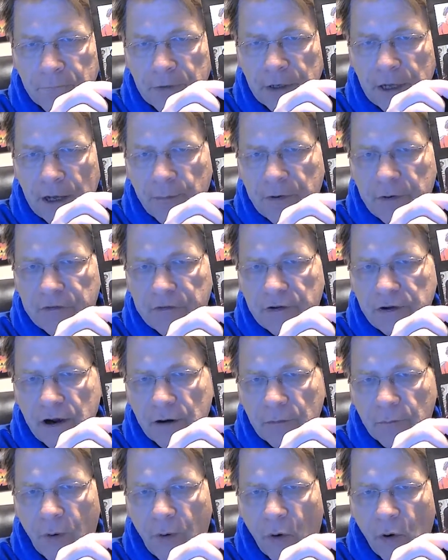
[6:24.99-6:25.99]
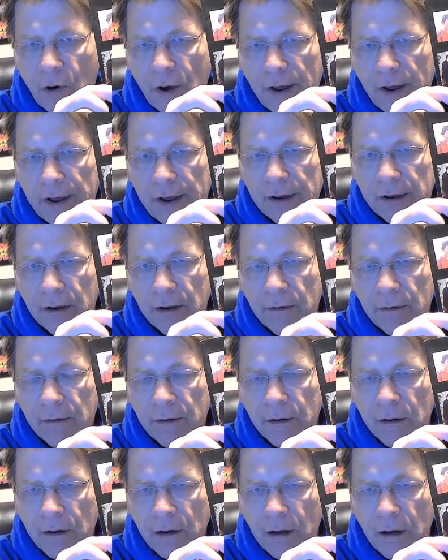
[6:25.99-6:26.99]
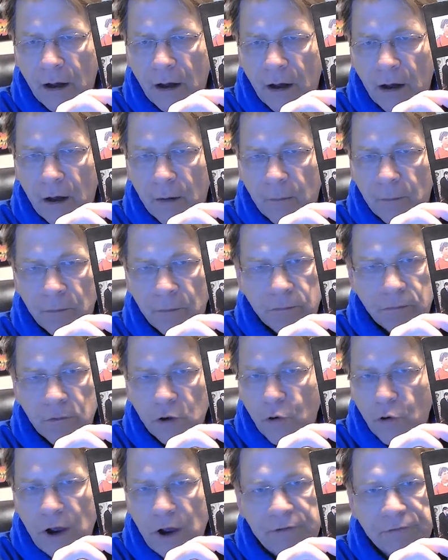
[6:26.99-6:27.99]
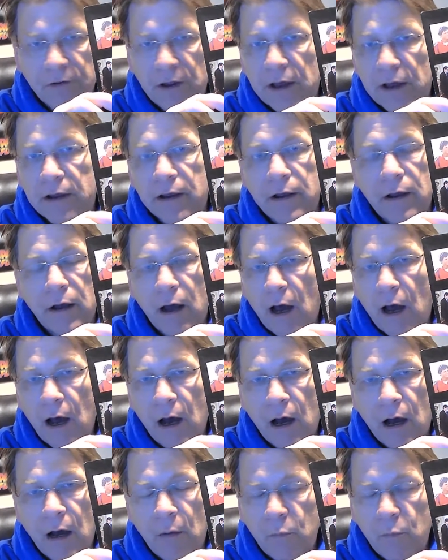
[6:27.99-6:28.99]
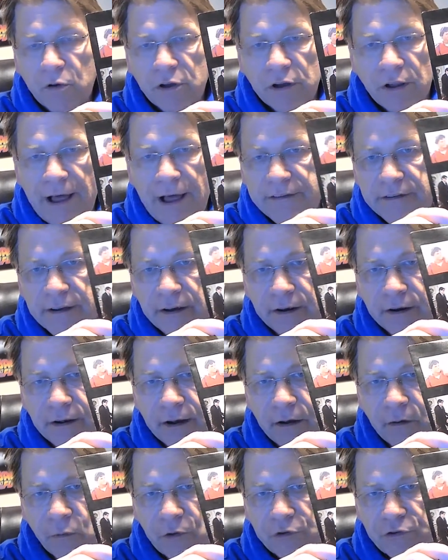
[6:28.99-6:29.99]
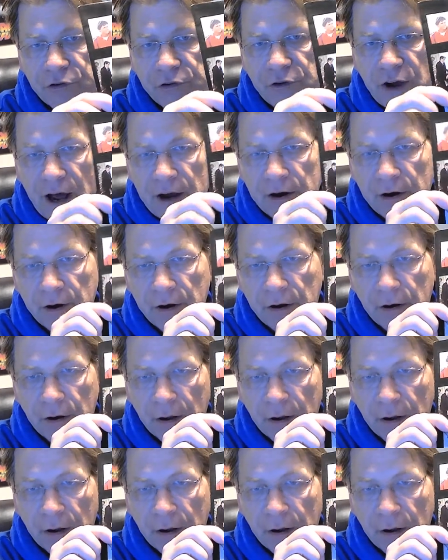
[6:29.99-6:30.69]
Him as a young boy. Um, Great flick. Classic Richard Donner.